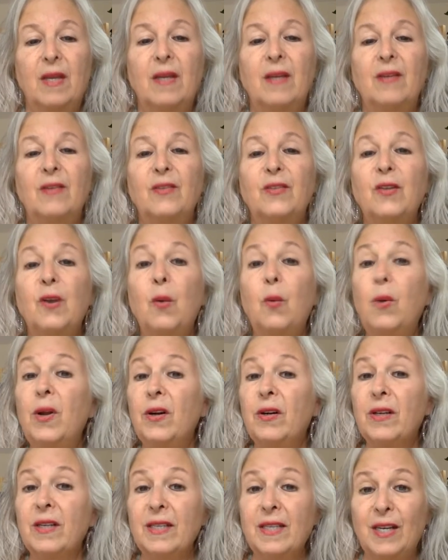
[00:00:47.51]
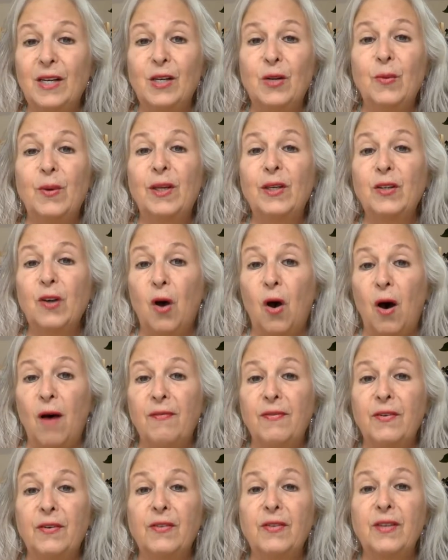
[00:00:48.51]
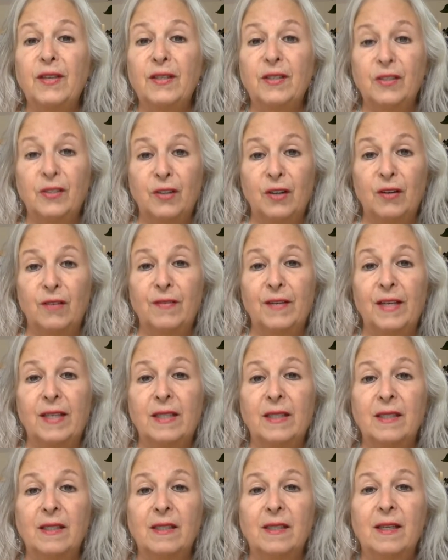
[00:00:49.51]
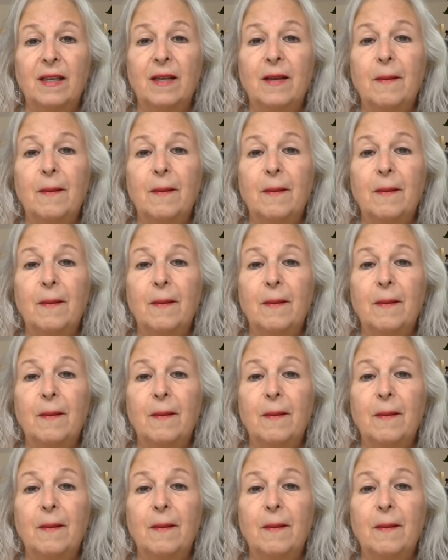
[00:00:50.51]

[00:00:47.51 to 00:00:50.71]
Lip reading: So we are continuing to offer this service,